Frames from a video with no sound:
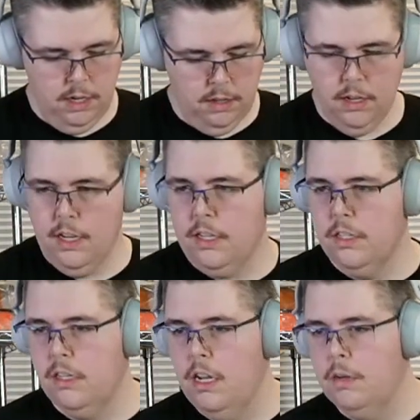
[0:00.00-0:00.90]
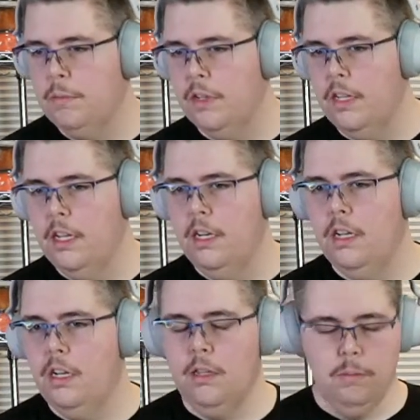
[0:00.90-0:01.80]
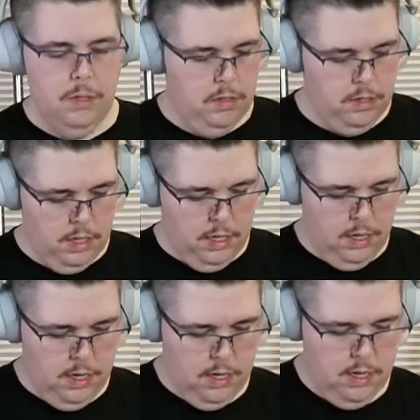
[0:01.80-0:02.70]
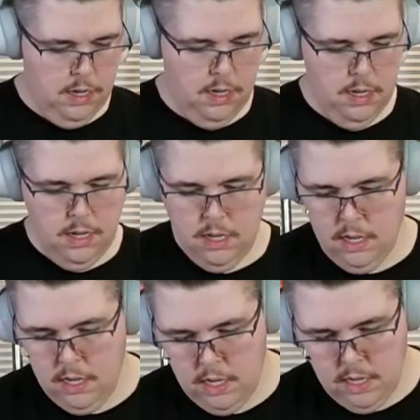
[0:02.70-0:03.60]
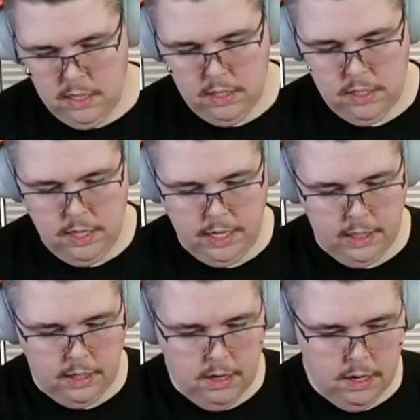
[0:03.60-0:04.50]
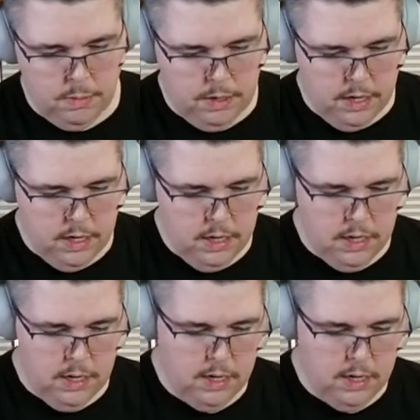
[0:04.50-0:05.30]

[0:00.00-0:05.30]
Hear the next song playing. Music. Just pick up the hardware.